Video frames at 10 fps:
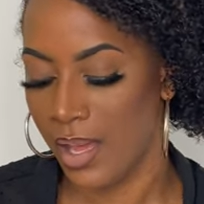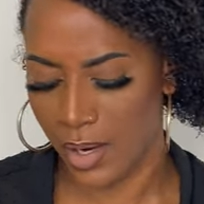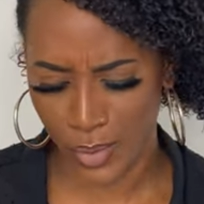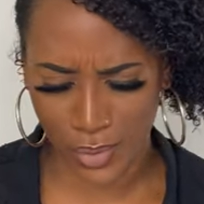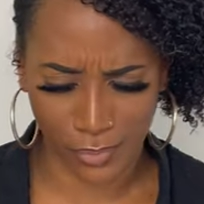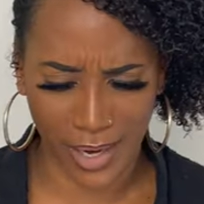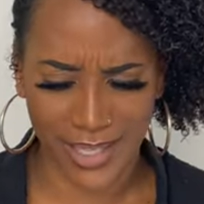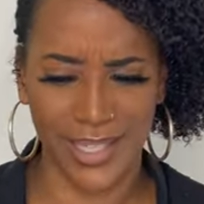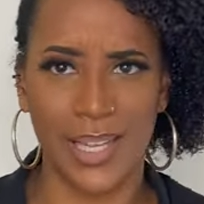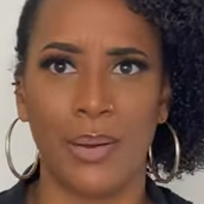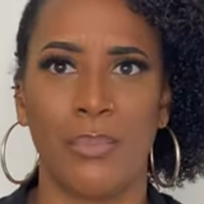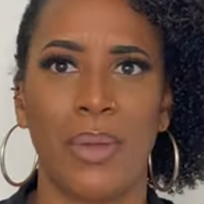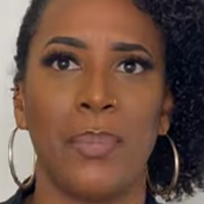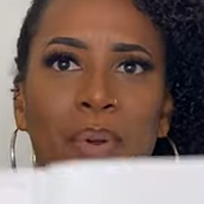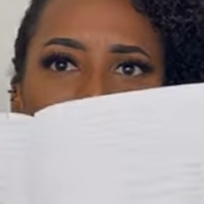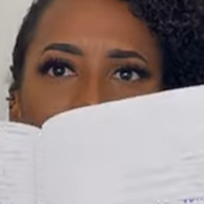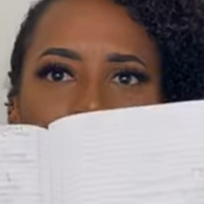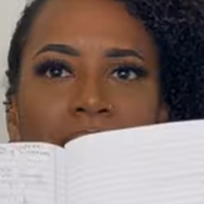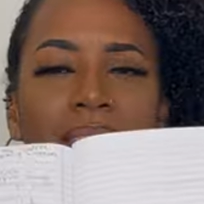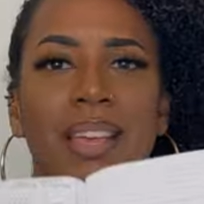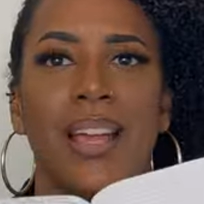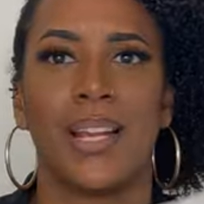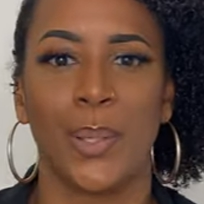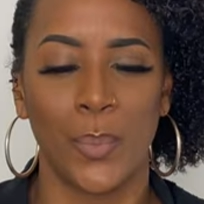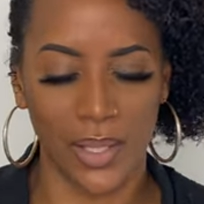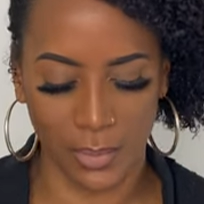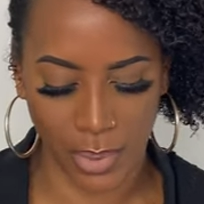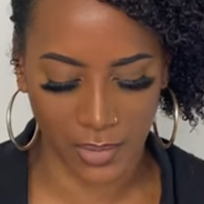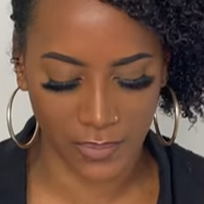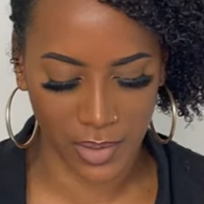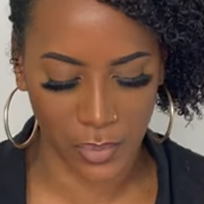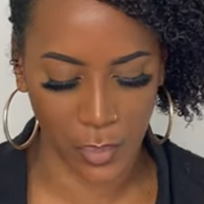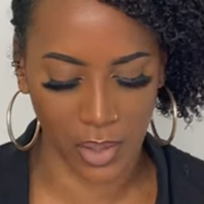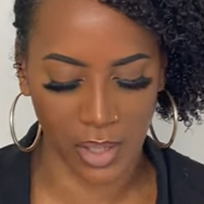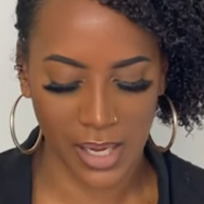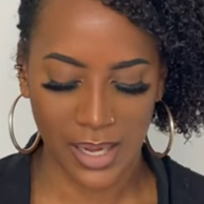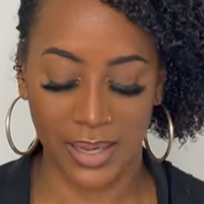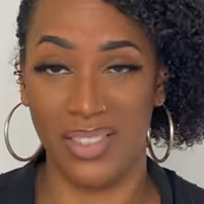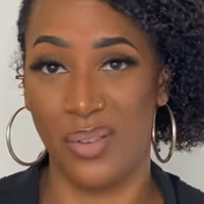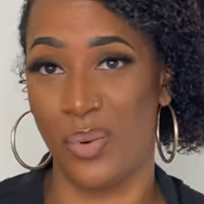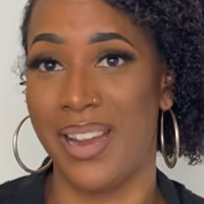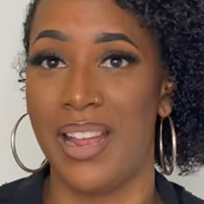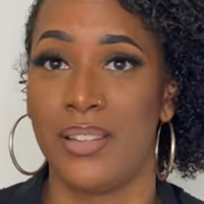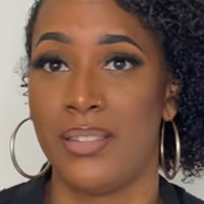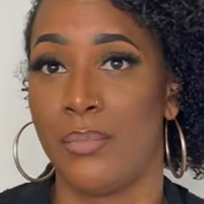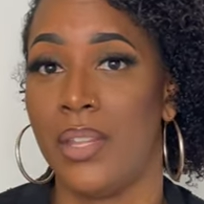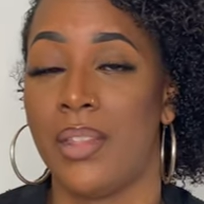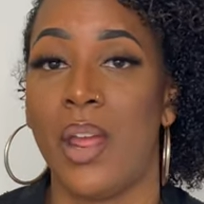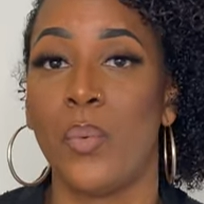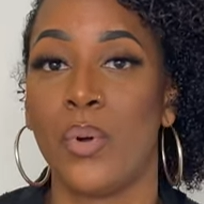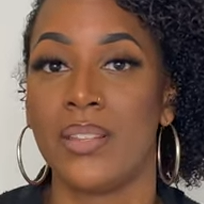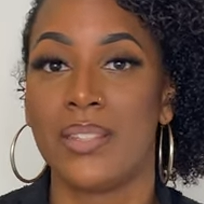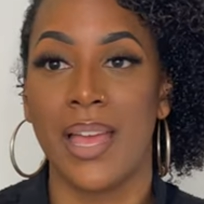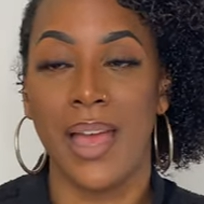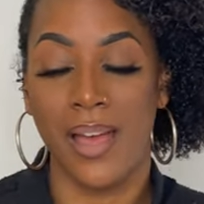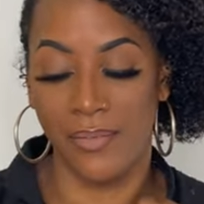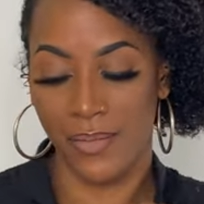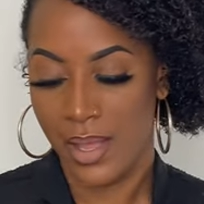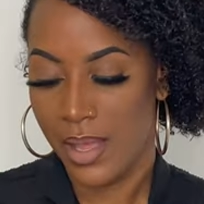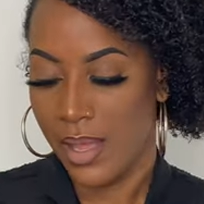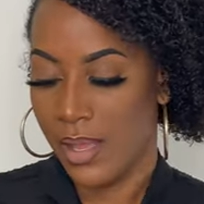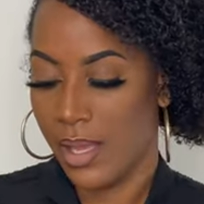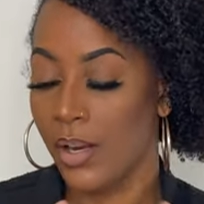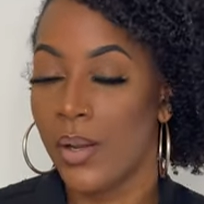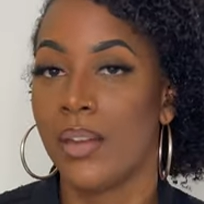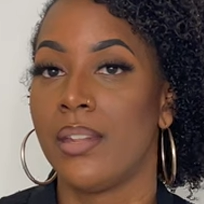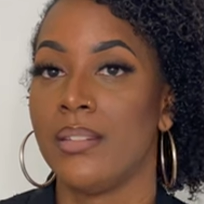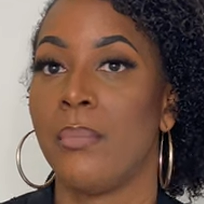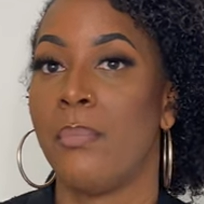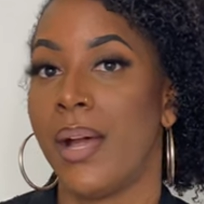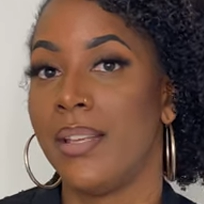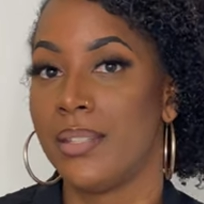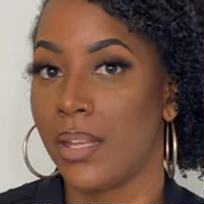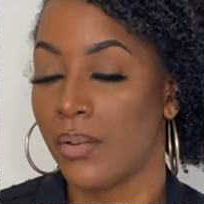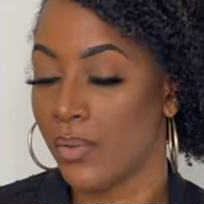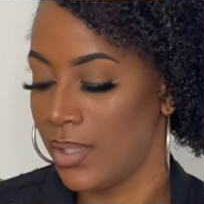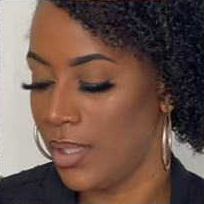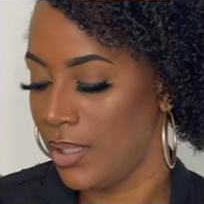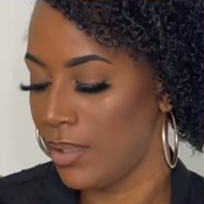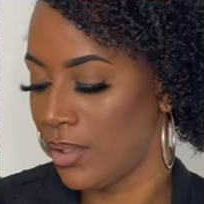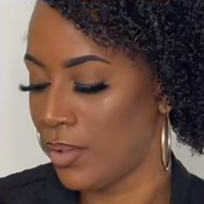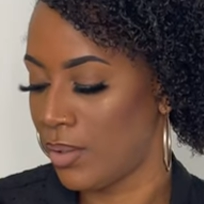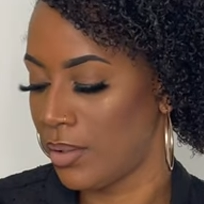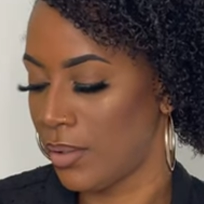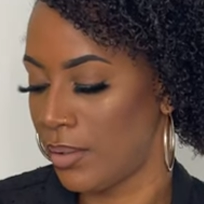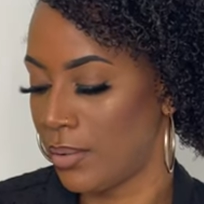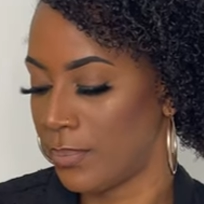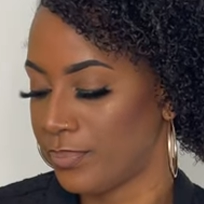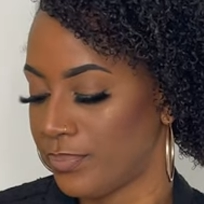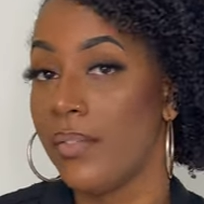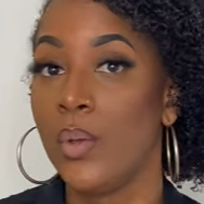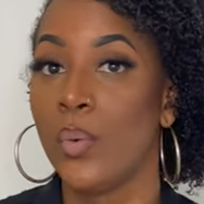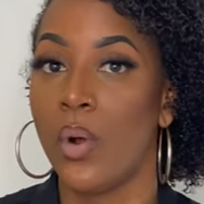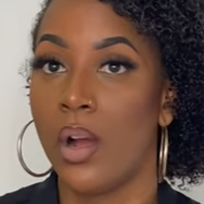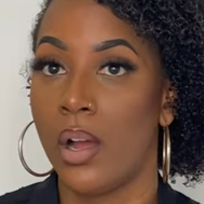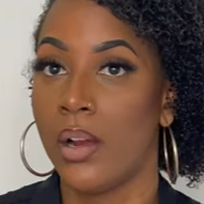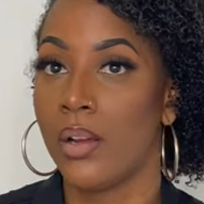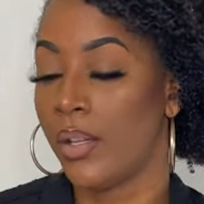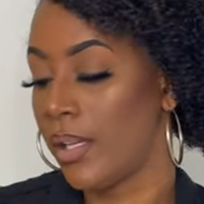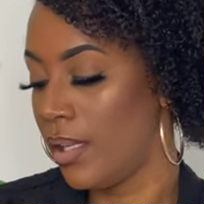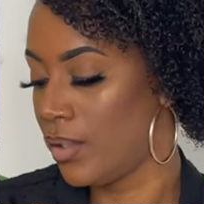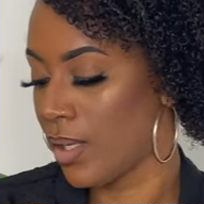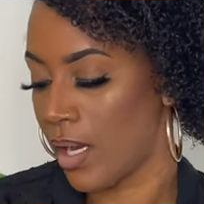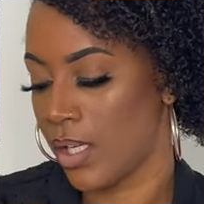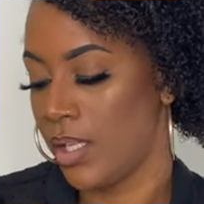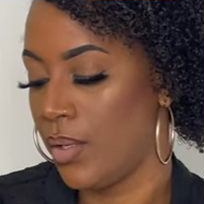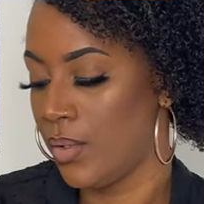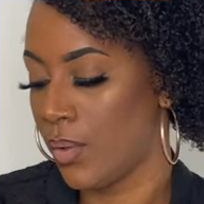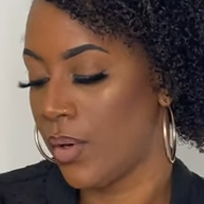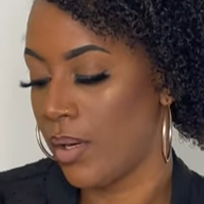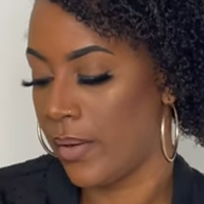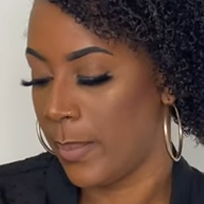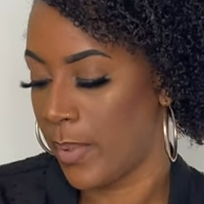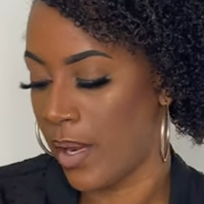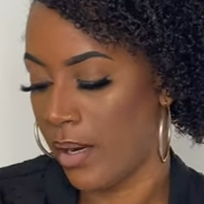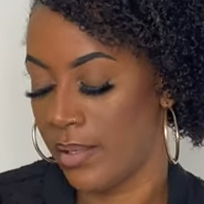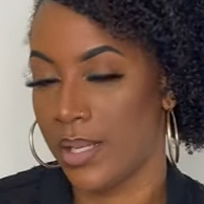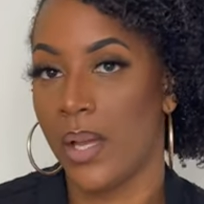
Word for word: and also writing down in my book to see exactly what the benefits were, if they were actually something that I wanted to have included into my skin routine. So if you are looking to actually use Ordinary products,